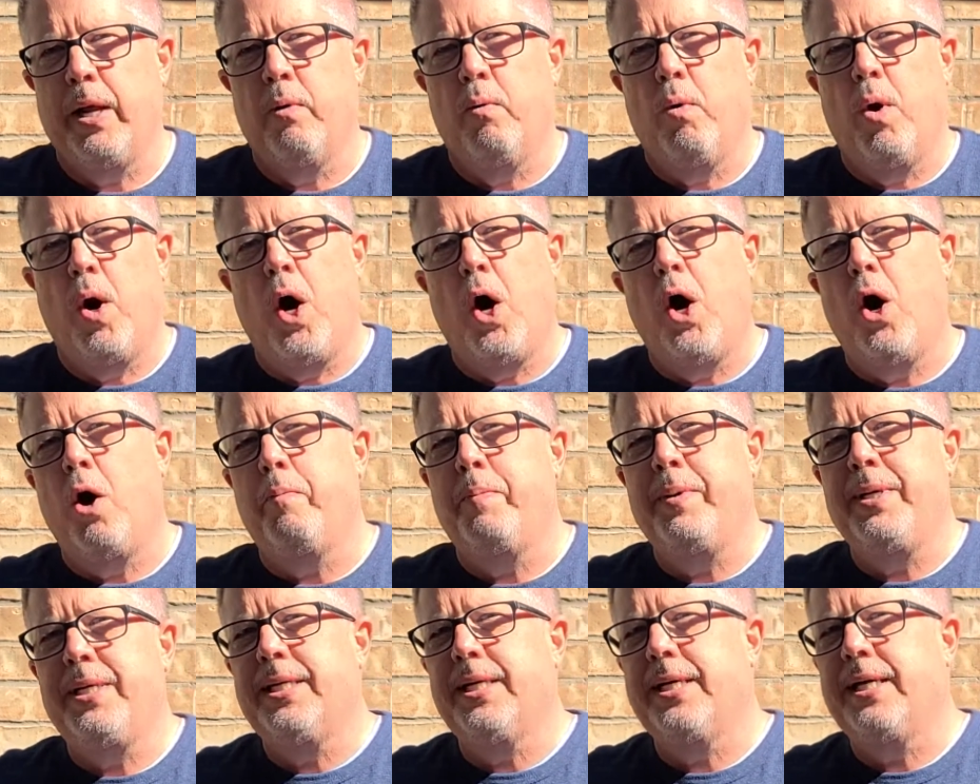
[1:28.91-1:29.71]
It will all
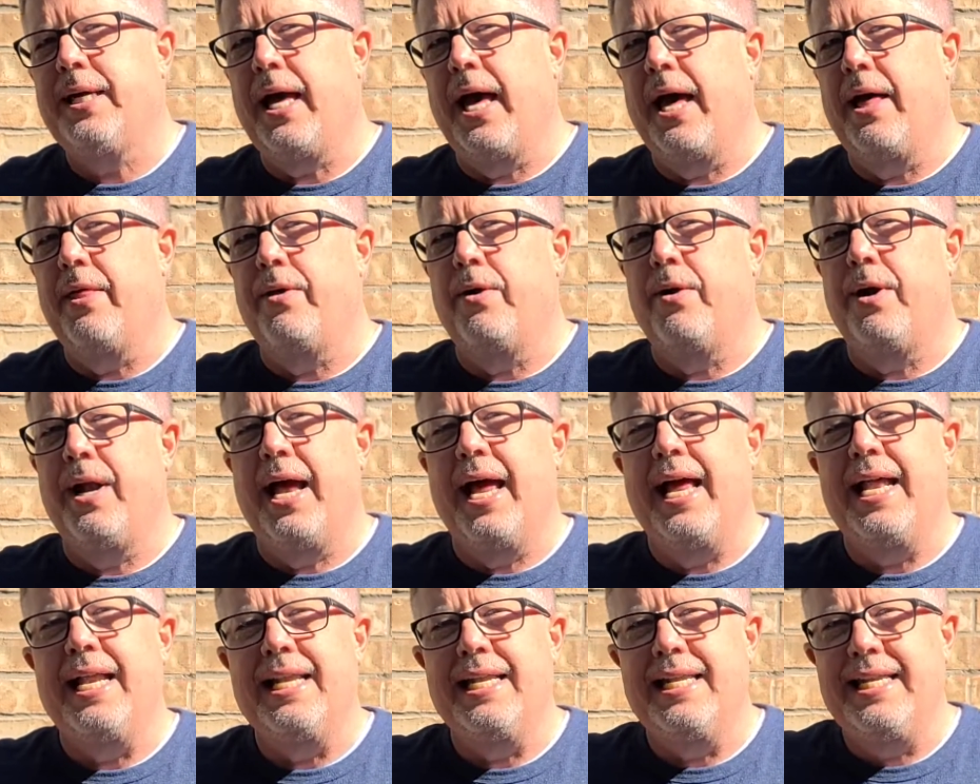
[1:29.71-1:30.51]
be together,
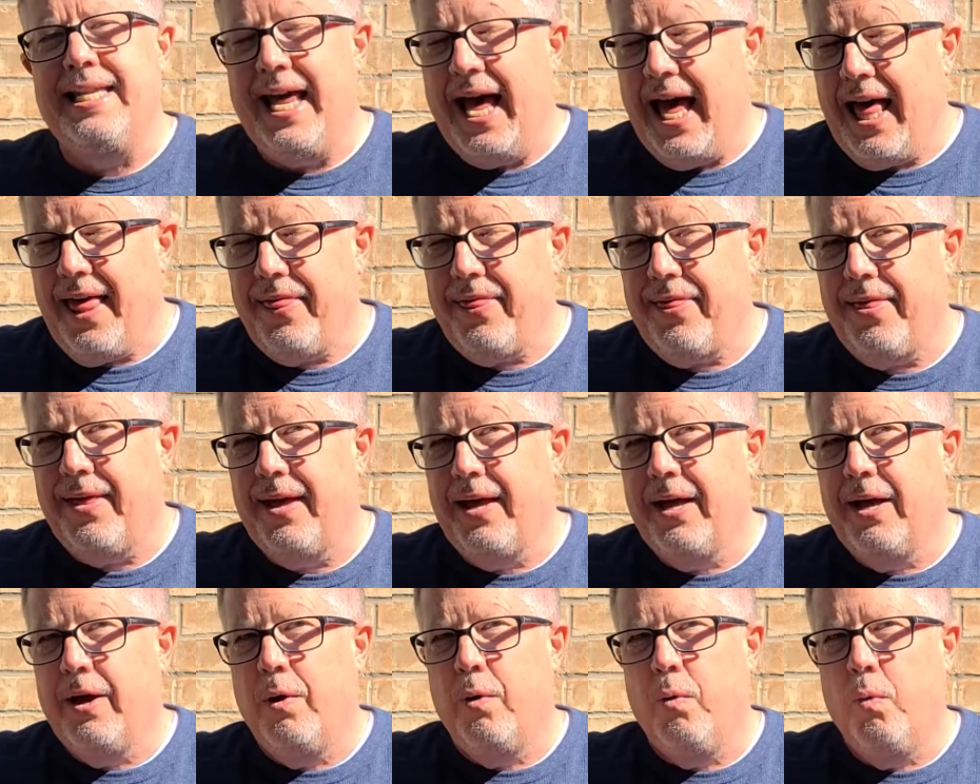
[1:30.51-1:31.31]
and death
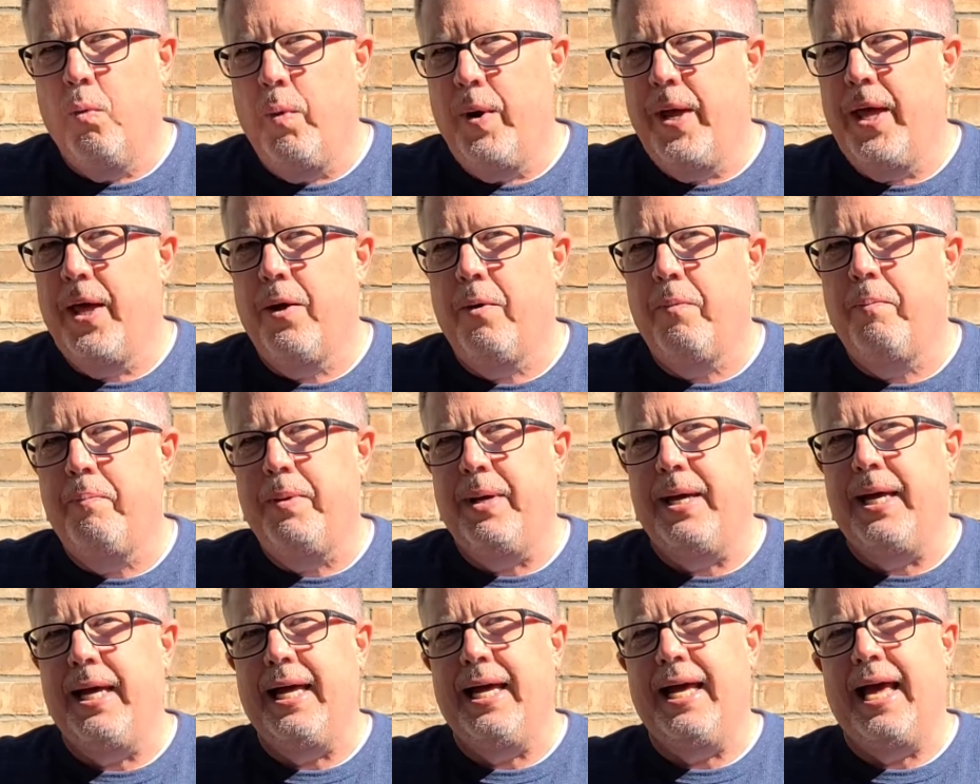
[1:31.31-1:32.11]
will
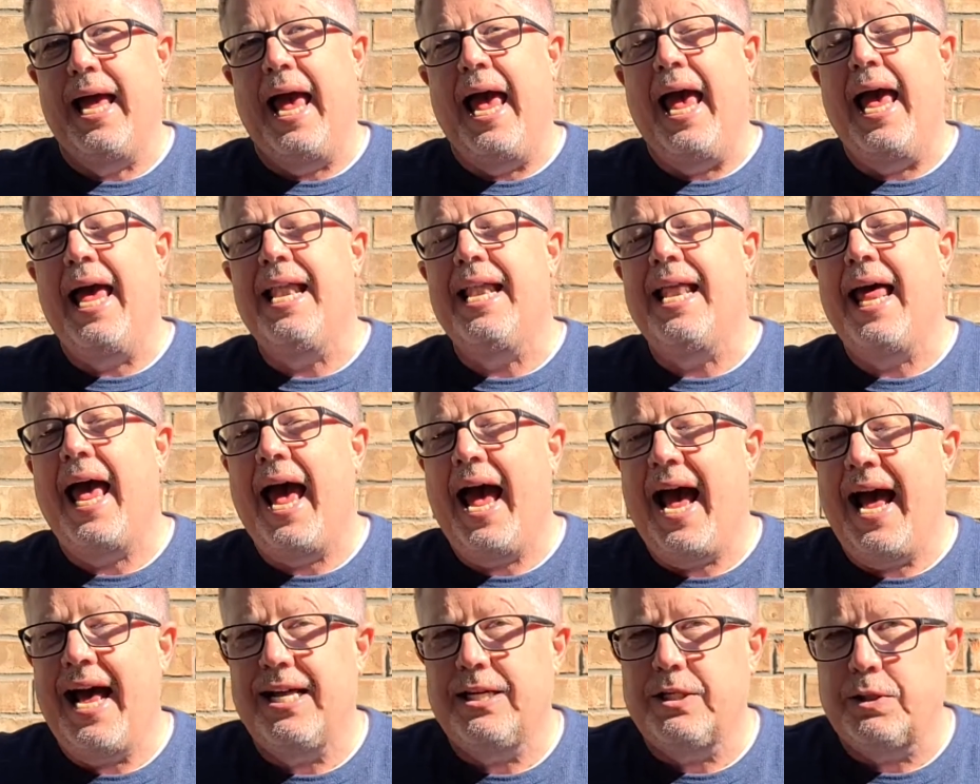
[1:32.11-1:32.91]
be and
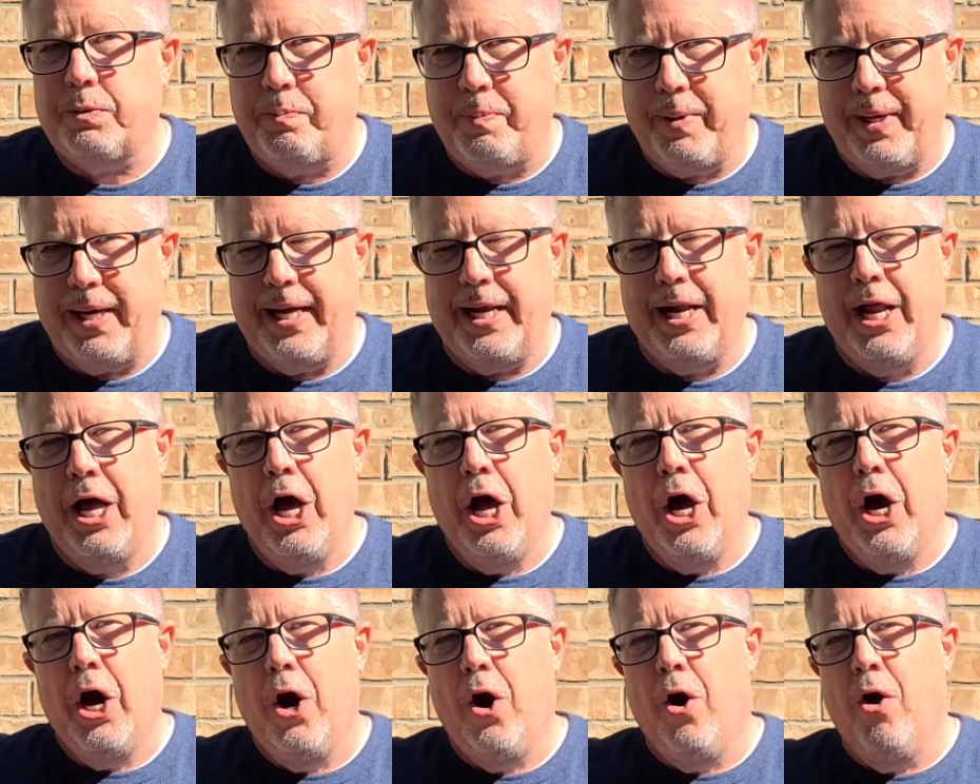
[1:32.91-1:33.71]
has been
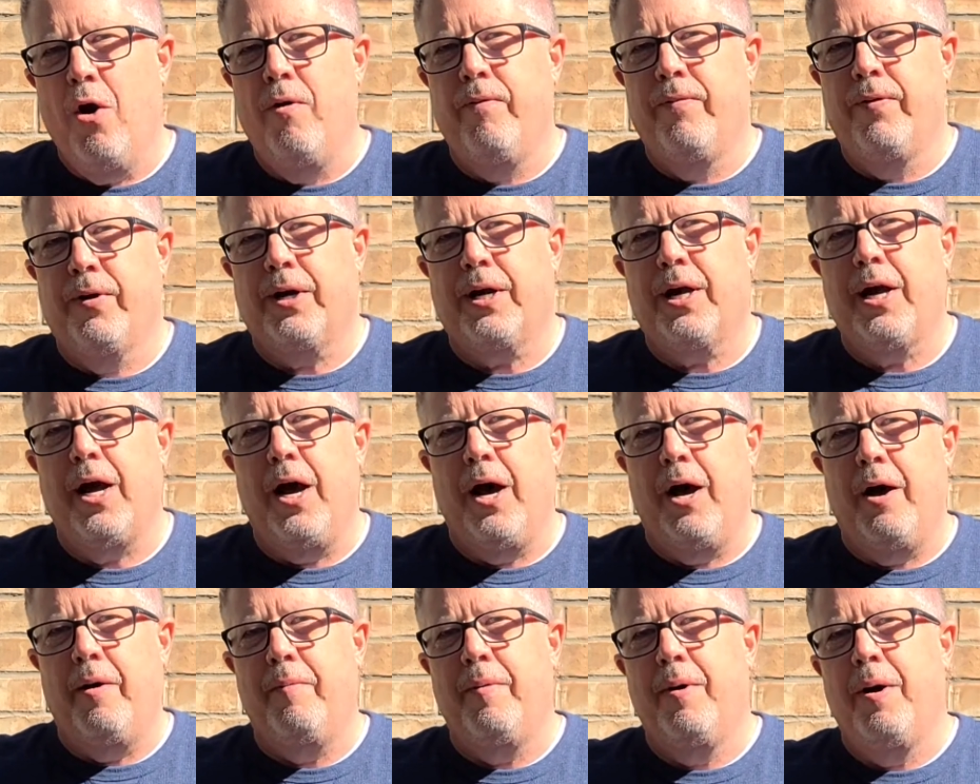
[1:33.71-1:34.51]

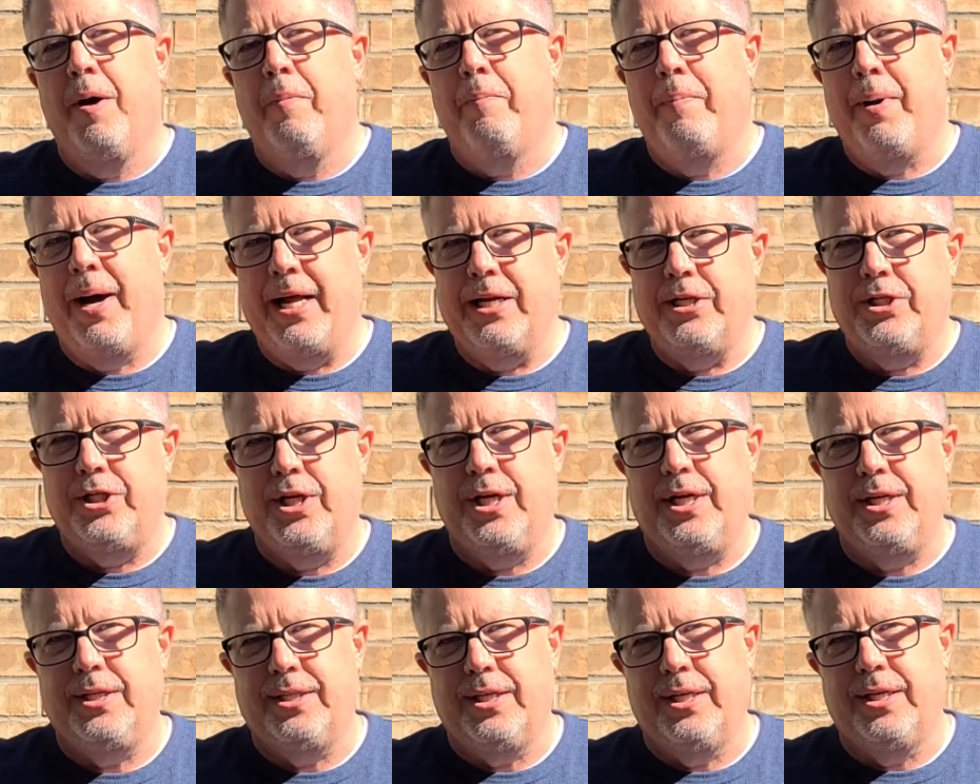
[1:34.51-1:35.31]
overcome by
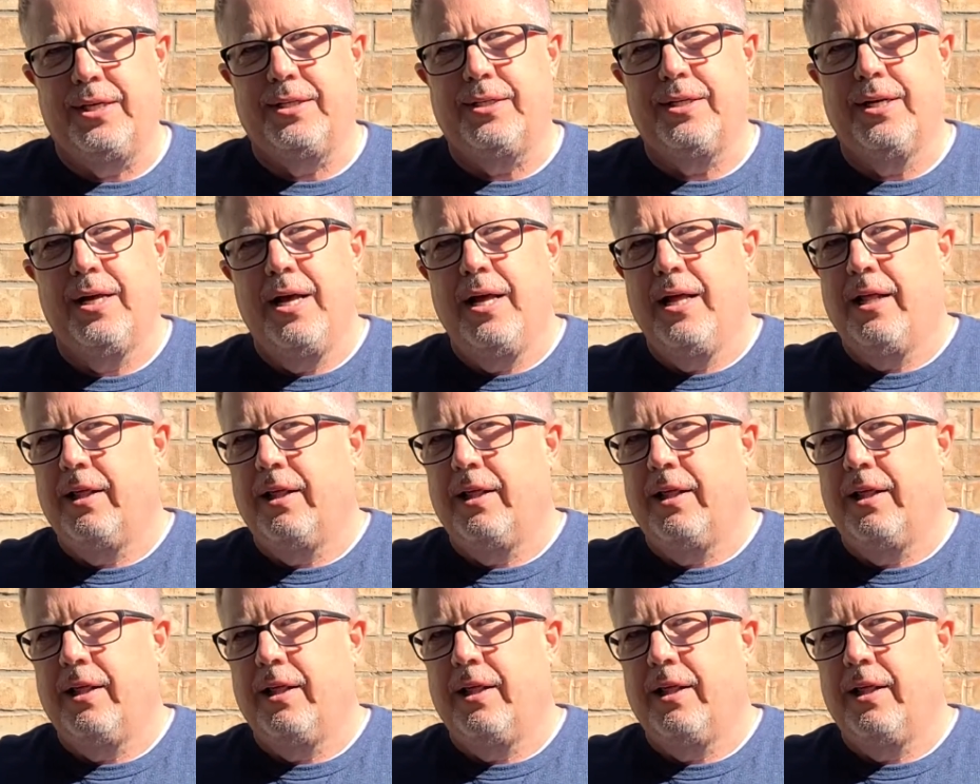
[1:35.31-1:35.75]
Jesus.